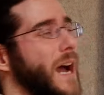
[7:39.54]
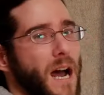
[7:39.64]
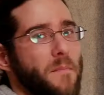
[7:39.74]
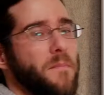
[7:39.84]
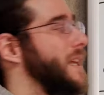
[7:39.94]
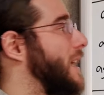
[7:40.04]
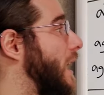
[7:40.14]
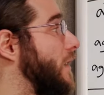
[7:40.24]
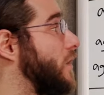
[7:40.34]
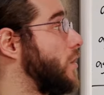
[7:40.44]
Hami
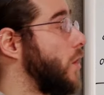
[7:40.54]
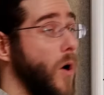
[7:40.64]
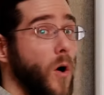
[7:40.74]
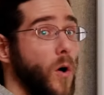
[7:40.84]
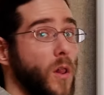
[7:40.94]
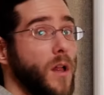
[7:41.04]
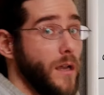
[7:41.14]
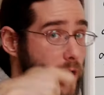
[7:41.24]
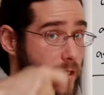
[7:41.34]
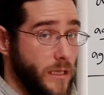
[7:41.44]
adol
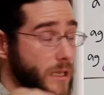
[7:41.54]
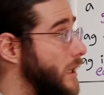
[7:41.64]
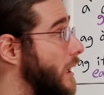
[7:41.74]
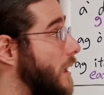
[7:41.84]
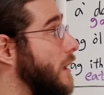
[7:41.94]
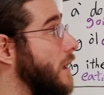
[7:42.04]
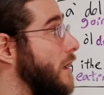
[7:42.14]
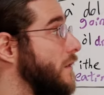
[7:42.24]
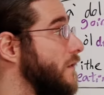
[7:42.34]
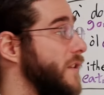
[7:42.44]
a yicha
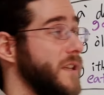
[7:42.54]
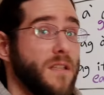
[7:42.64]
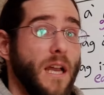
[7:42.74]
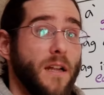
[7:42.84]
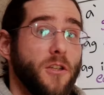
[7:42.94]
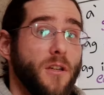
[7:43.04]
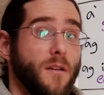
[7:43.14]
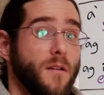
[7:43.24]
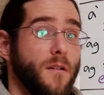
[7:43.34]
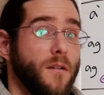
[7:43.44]
vriskachin.
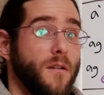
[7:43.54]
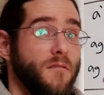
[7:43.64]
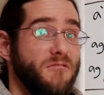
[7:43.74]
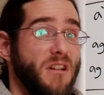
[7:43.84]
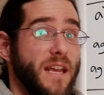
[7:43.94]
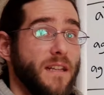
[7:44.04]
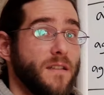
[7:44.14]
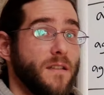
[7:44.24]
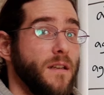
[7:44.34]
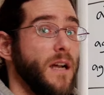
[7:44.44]

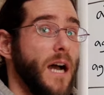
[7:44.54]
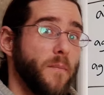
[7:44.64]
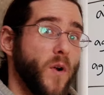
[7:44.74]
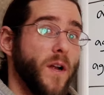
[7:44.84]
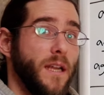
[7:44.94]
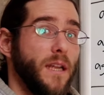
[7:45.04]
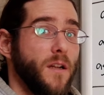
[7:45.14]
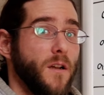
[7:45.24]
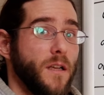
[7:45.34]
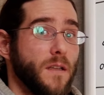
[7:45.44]
Nice. I'm going to eat
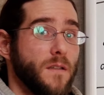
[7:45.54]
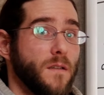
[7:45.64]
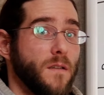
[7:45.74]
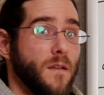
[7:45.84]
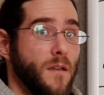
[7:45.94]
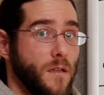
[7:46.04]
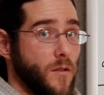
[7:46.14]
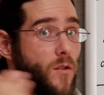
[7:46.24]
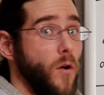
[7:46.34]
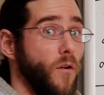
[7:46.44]
cookies.
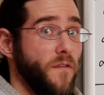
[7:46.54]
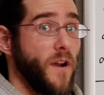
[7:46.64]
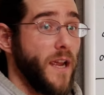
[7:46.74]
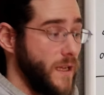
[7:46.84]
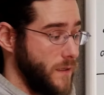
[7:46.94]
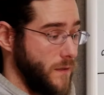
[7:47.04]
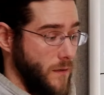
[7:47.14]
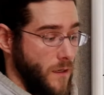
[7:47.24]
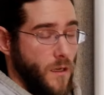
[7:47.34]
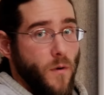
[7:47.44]
So the whole phrase,
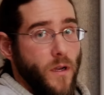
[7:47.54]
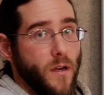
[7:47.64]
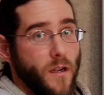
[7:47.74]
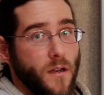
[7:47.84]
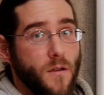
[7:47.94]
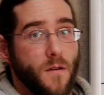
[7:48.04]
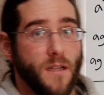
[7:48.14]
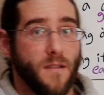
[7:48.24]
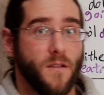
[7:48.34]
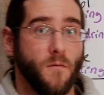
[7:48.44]
what you're going to do,
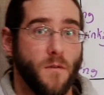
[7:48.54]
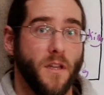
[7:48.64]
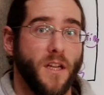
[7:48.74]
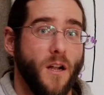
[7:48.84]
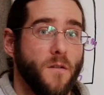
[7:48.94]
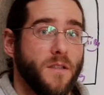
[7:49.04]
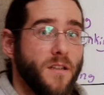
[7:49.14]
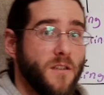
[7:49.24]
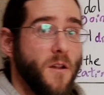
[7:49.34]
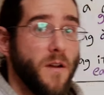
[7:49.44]
because it's a really cozy
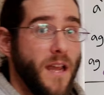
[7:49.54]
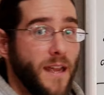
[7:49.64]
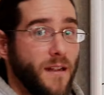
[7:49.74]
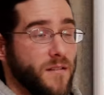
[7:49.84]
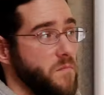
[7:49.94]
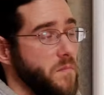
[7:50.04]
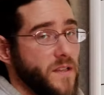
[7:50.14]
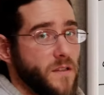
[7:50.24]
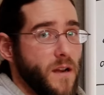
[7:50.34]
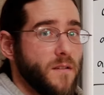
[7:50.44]
snow day, it's
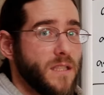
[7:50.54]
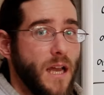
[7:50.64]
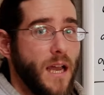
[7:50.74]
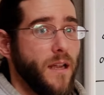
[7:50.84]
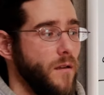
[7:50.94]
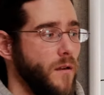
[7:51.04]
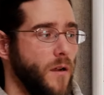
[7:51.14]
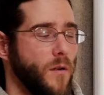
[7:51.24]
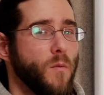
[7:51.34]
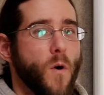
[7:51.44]
blizzard outside,
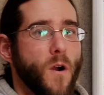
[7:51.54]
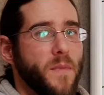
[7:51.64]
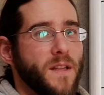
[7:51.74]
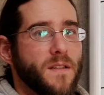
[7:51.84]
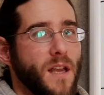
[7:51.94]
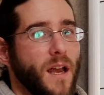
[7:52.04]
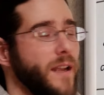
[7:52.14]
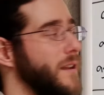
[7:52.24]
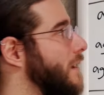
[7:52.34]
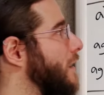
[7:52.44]
warm
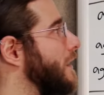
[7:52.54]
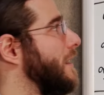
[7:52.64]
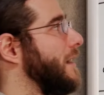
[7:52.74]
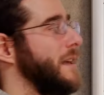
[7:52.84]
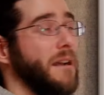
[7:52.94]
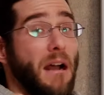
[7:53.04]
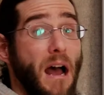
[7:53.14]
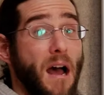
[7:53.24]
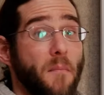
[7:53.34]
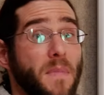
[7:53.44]
inside,
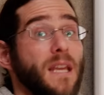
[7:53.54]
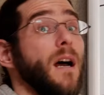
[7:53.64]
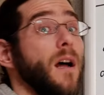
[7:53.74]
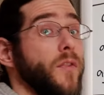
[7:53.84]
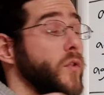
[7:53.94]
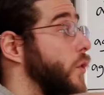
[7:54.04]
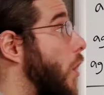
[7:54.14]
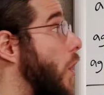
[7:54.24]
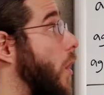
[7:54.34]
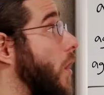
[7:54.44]
hami
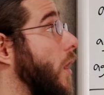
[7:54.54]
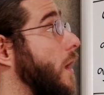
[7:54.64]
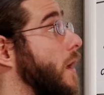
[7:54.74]
adol